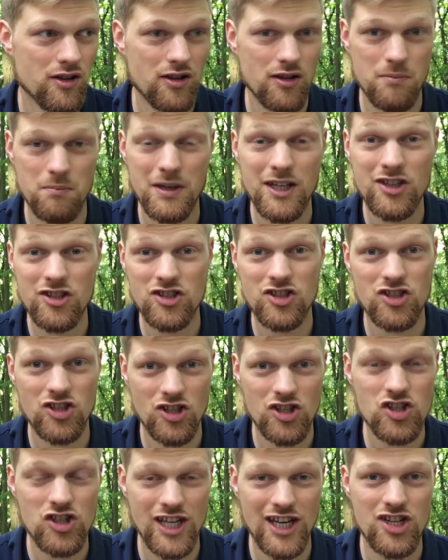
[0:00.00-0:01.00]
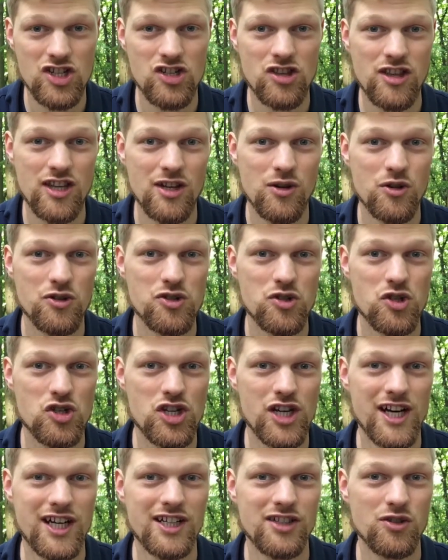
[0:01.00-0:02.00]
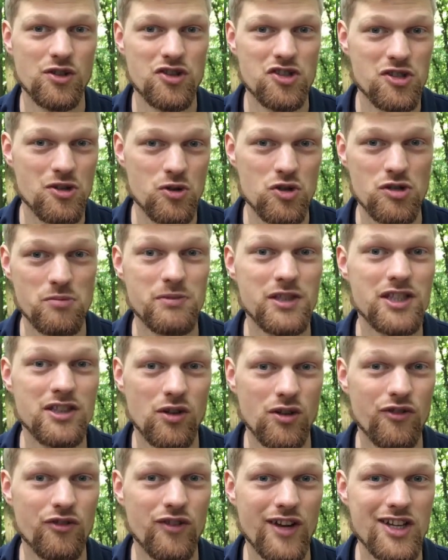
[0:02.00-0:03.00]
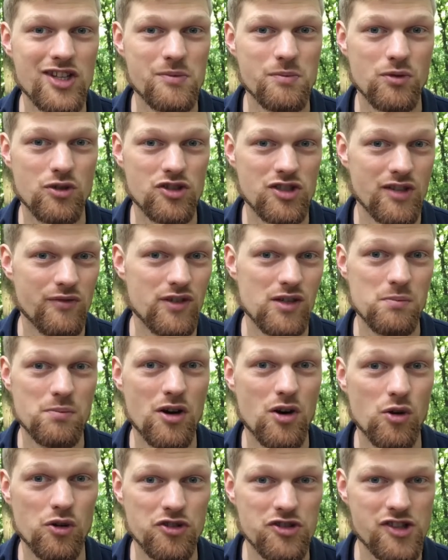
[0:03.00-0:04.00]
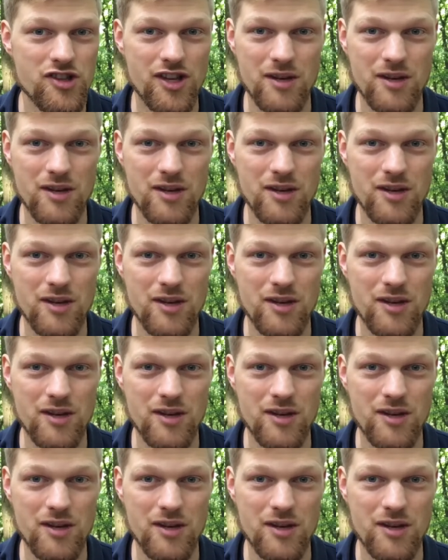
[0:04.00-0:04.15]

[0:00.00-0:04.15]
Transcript: the biggest station, they also shared on social media, on Facebook, several posts.